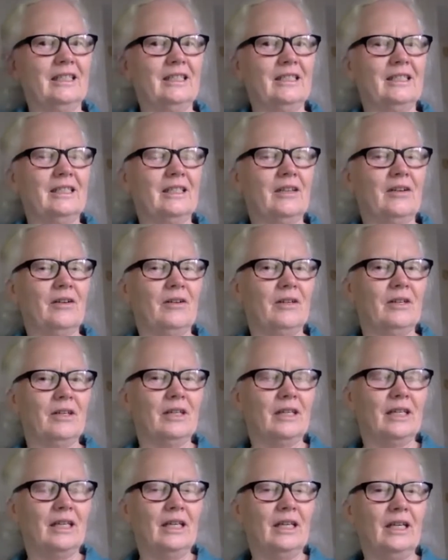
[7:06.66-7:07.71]
So
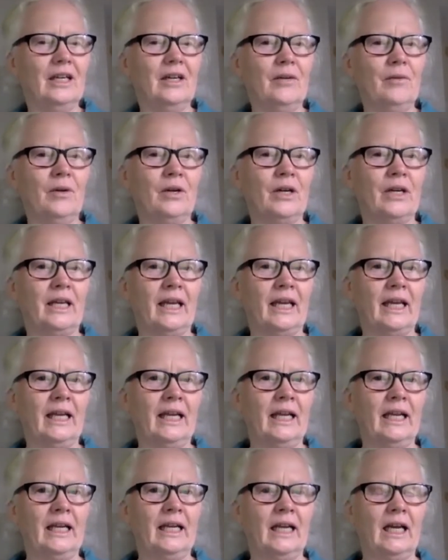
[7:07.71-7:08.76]
here we're
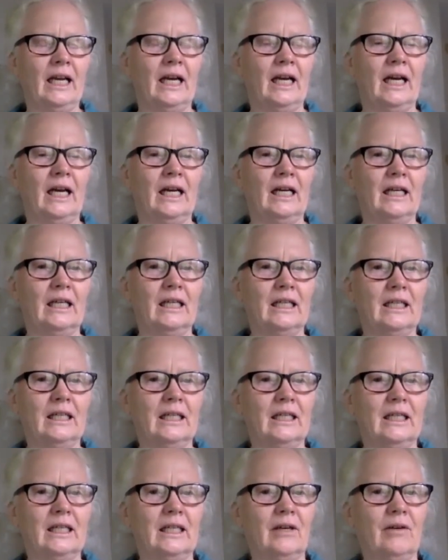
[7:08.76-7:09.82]
getting uh,
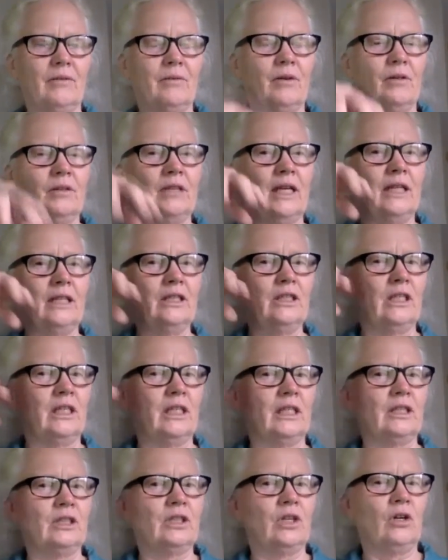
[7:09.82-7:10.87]
a rotation of
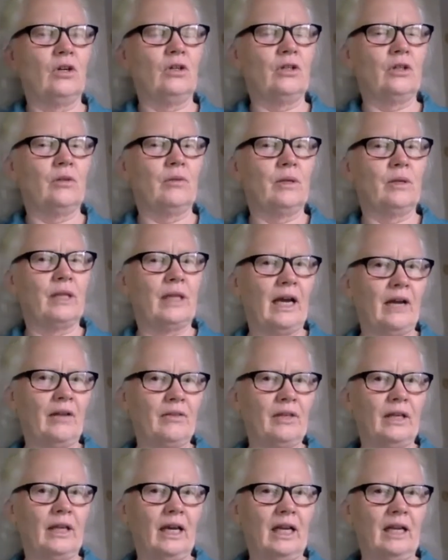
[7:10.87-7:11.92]
the shoulder without
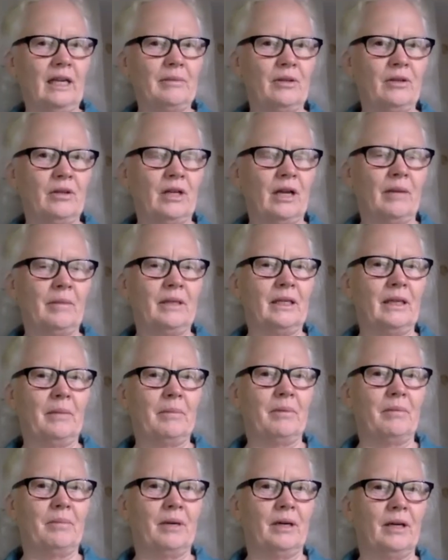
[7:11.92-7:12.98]
the elbow coming up
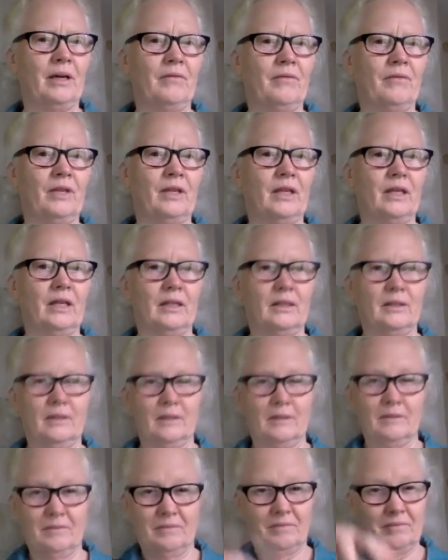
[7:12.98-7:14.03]
above the
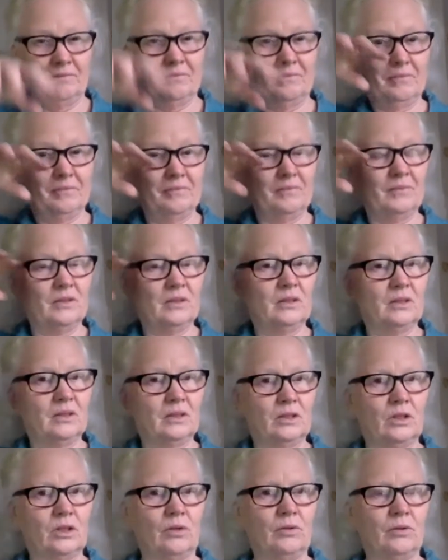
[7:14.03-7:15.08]

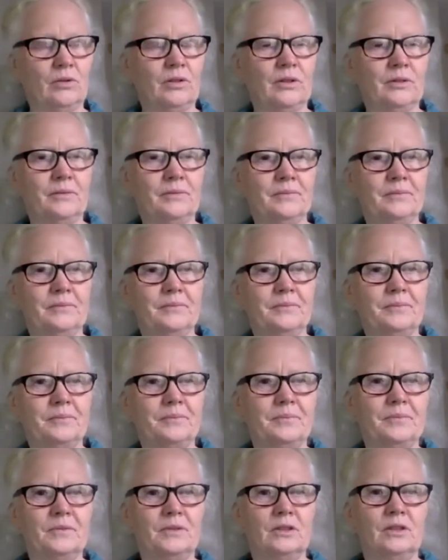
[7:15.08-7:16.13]
shoulder.
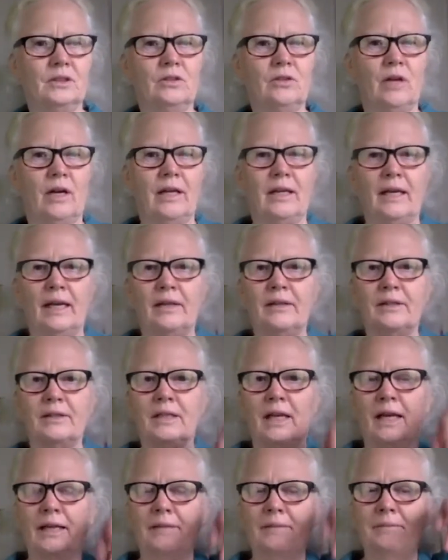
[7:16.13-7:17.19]
Let's try the other
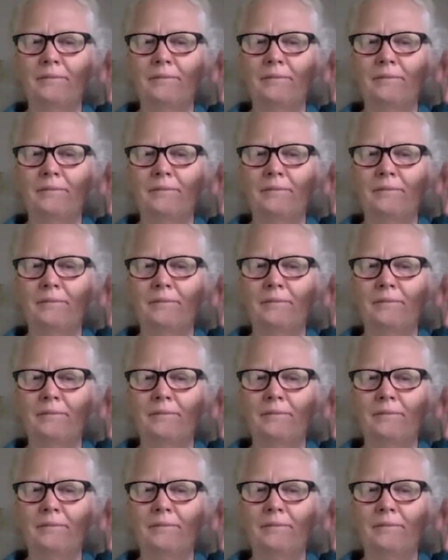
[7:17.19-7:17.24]
side.